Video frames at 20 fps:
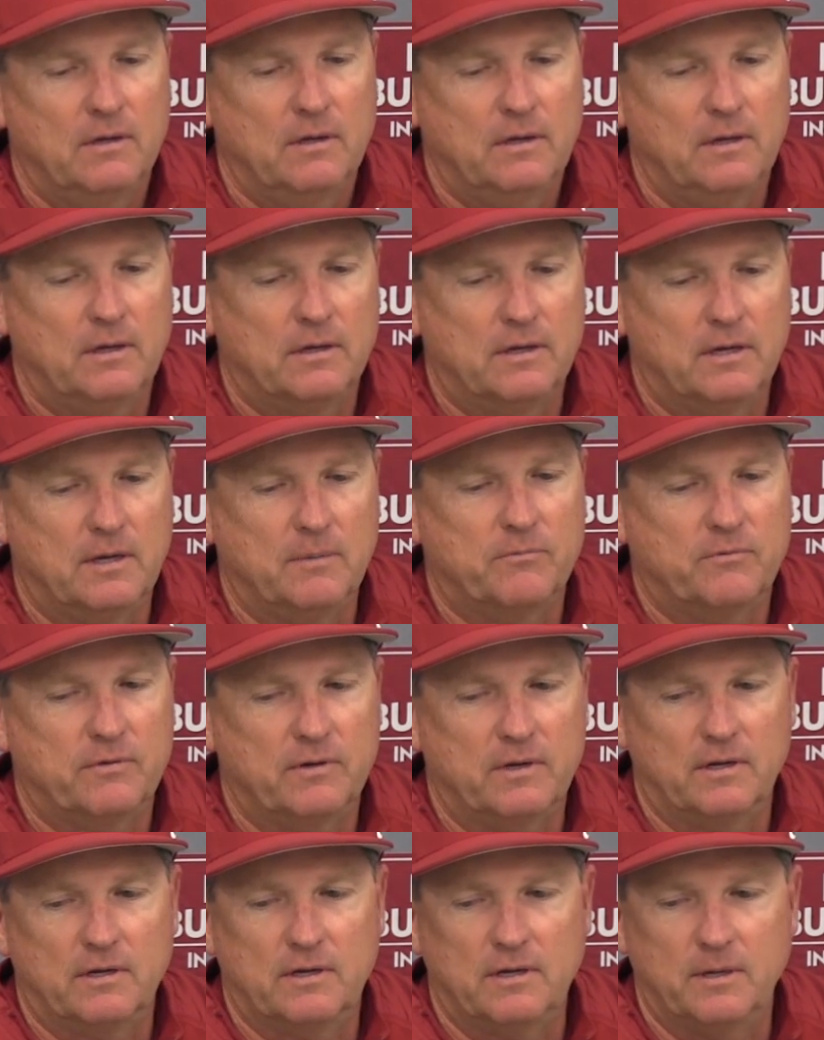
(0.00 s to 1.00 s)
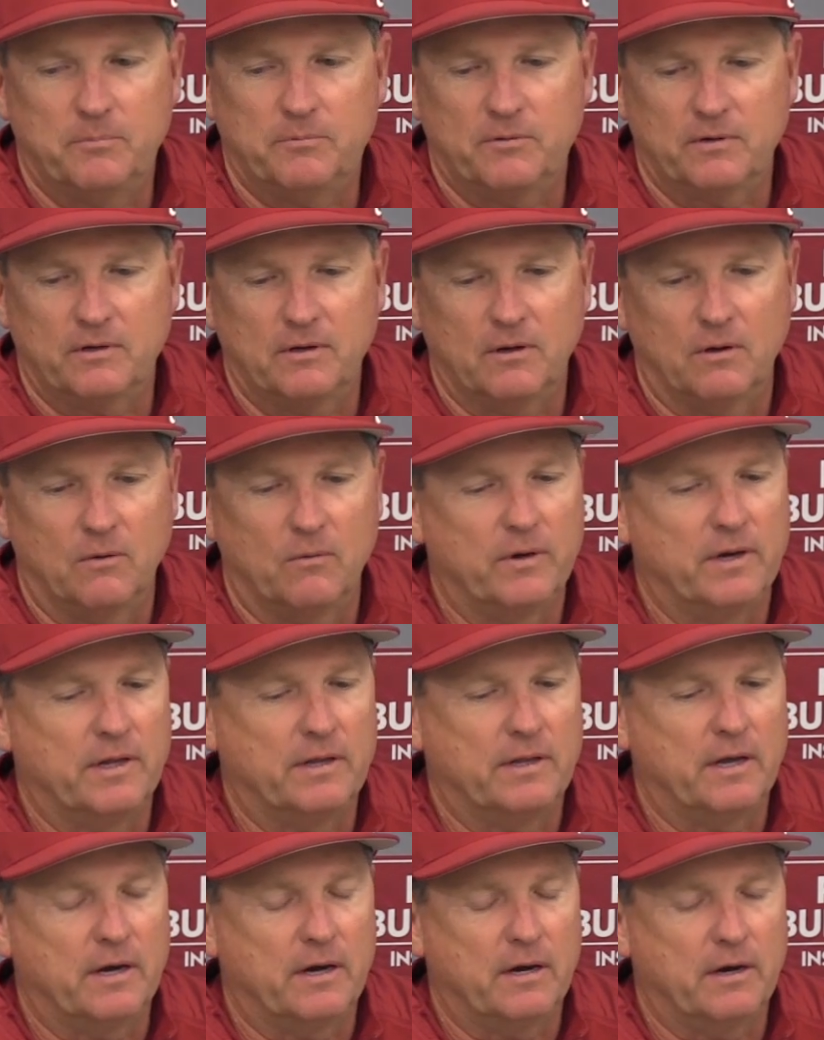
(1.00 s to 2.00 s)
it keeps it keeps it going
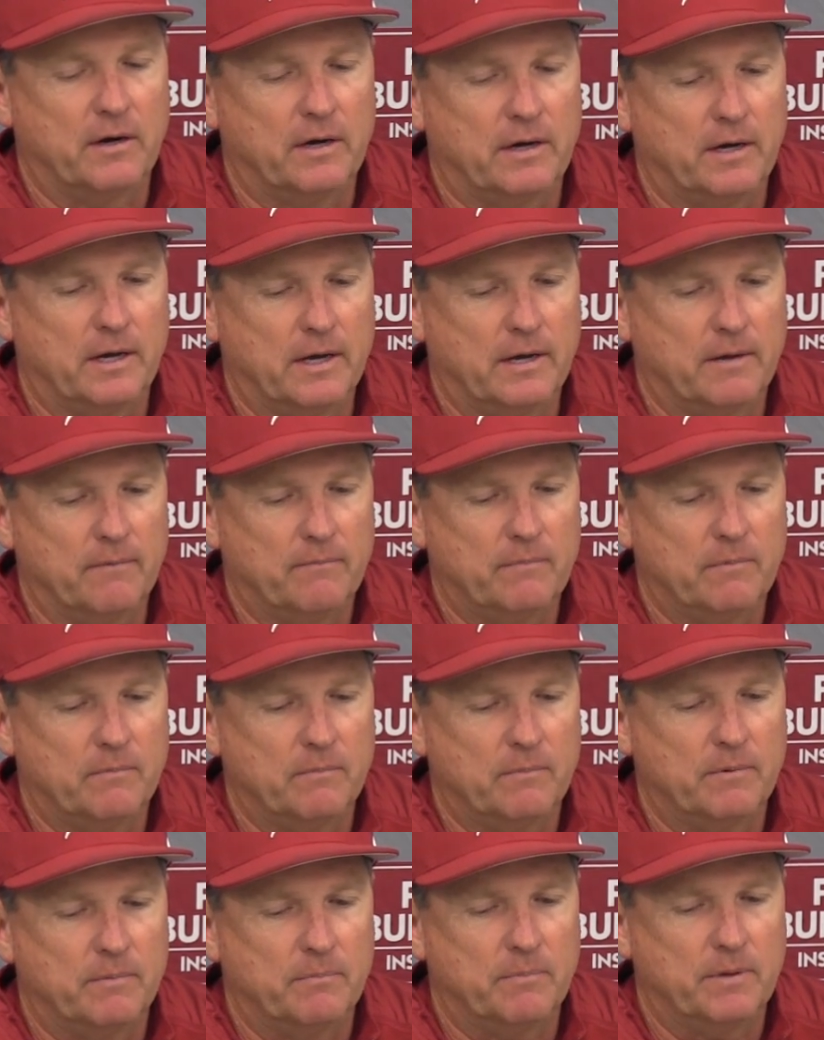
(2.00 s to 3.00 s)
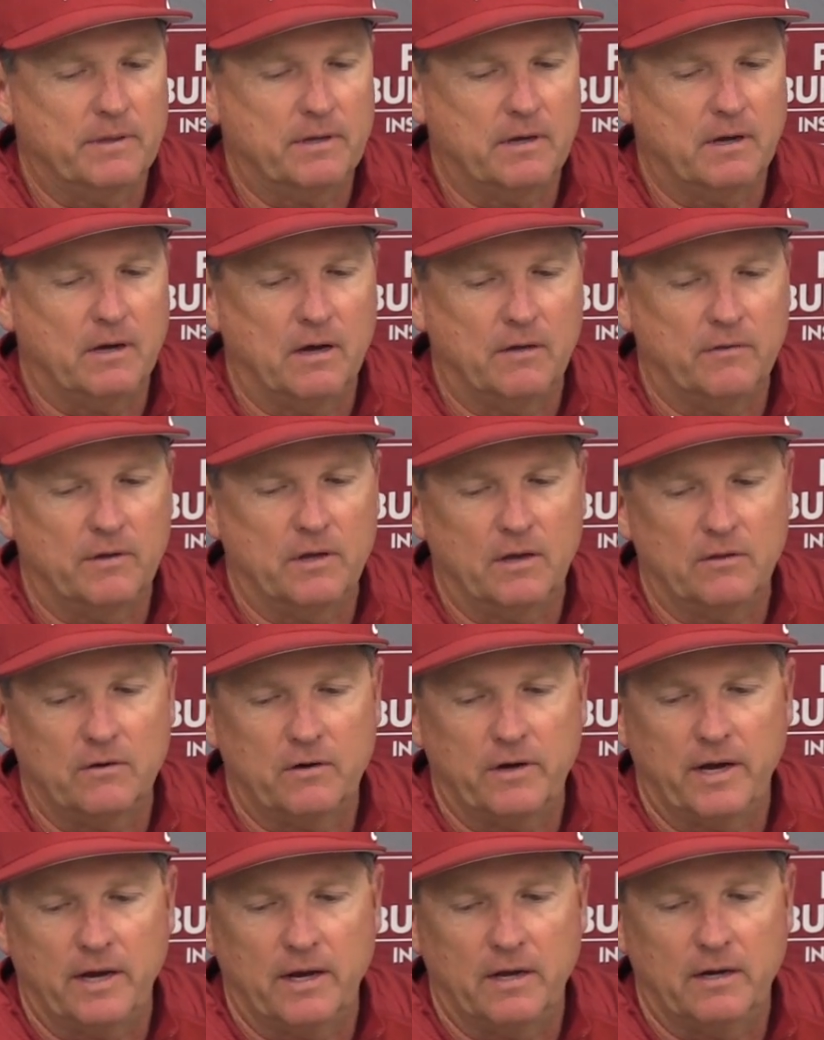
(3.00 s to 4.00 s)
in there. And uh, but but the, on the other
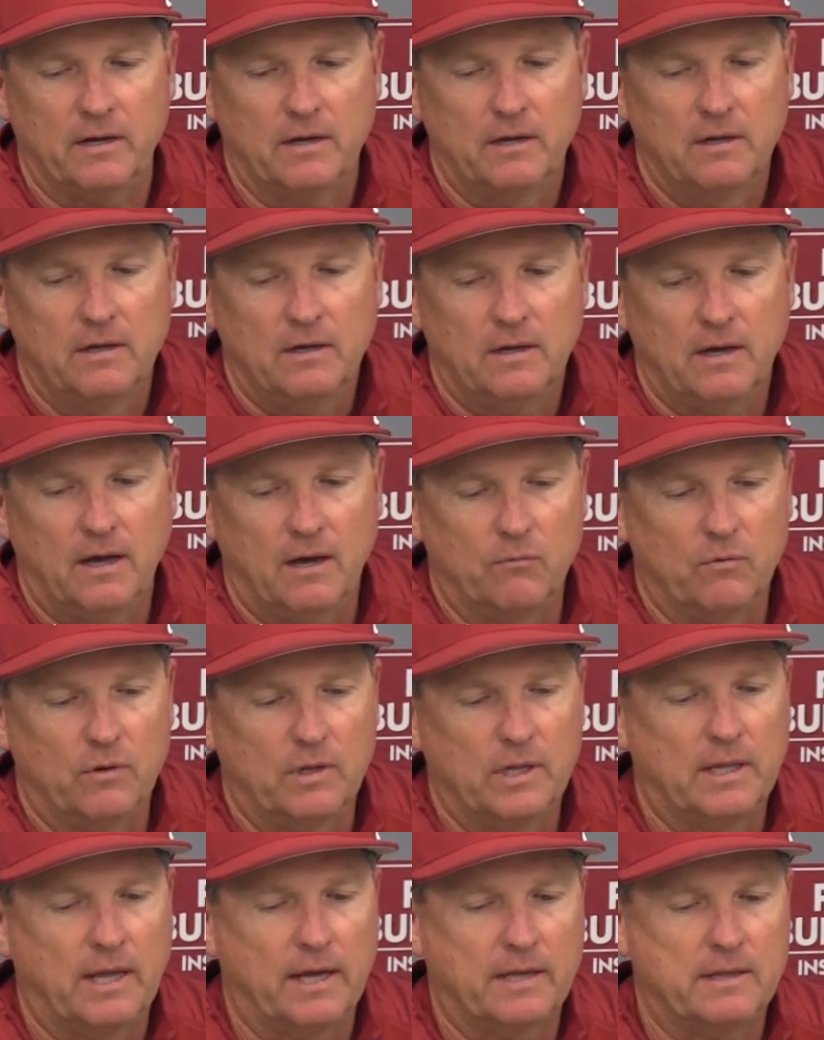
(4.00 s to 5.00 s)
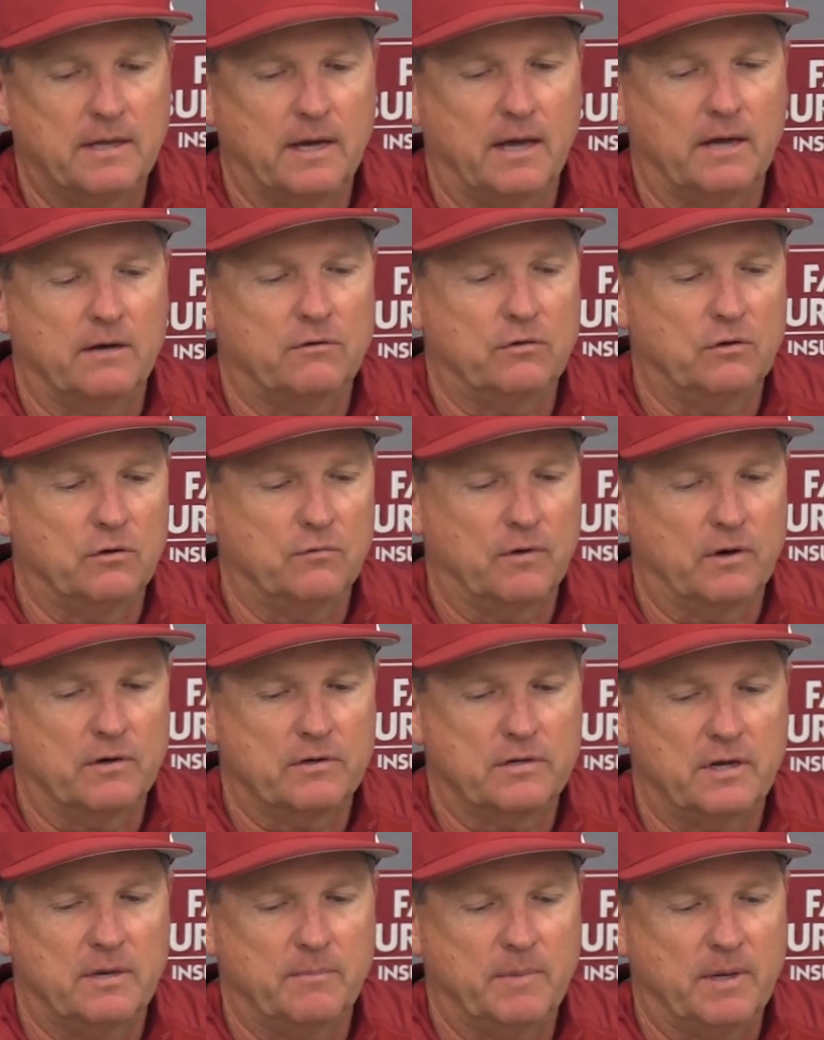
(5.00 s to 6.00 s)
hand, I really like the attitude of our
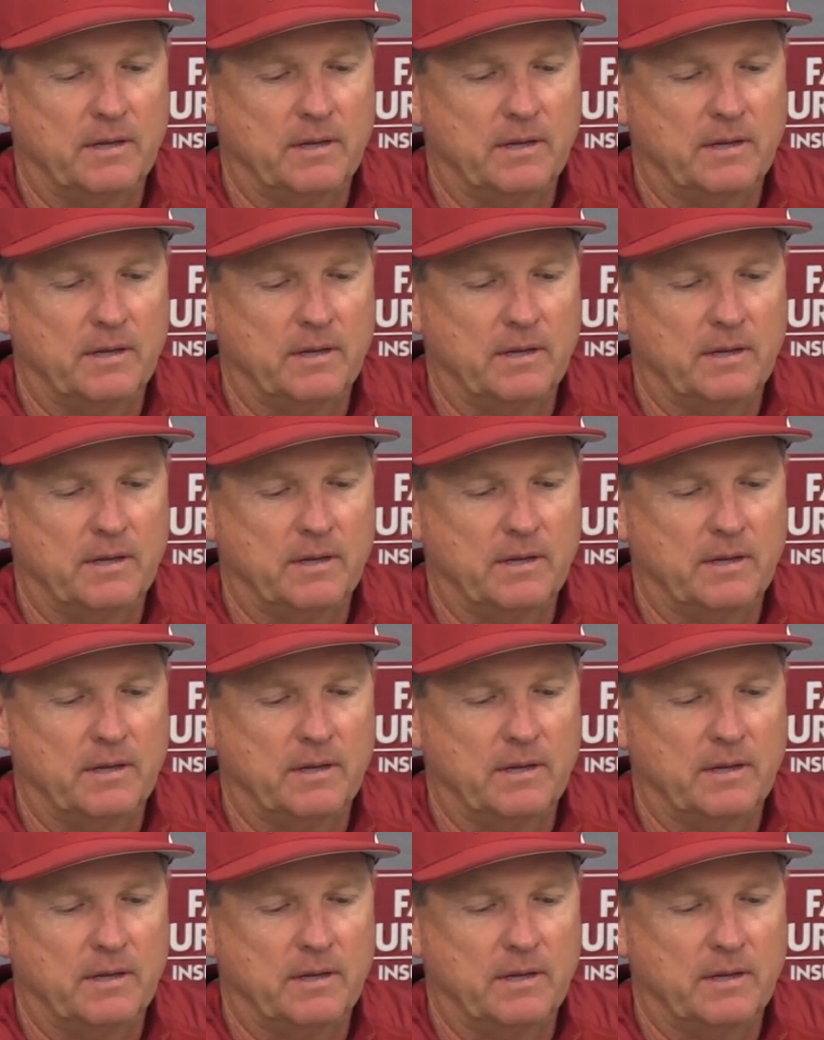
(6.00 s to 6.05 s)
team.